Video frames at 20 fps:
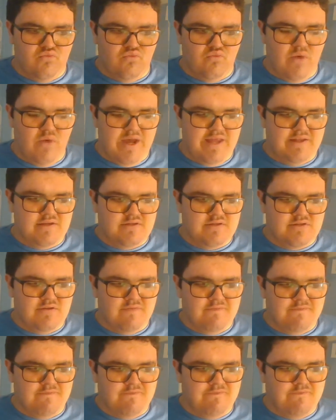went
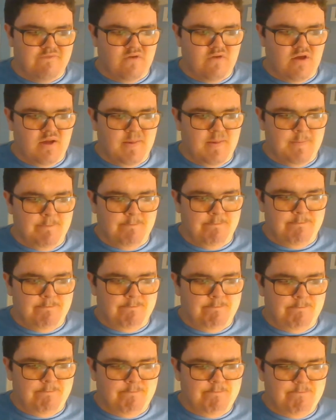from
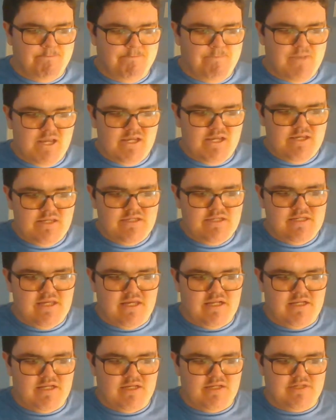being
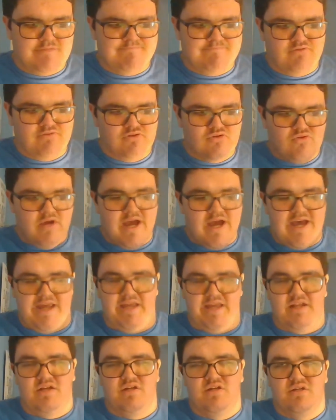in his
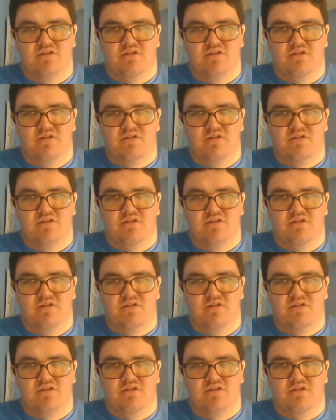pride,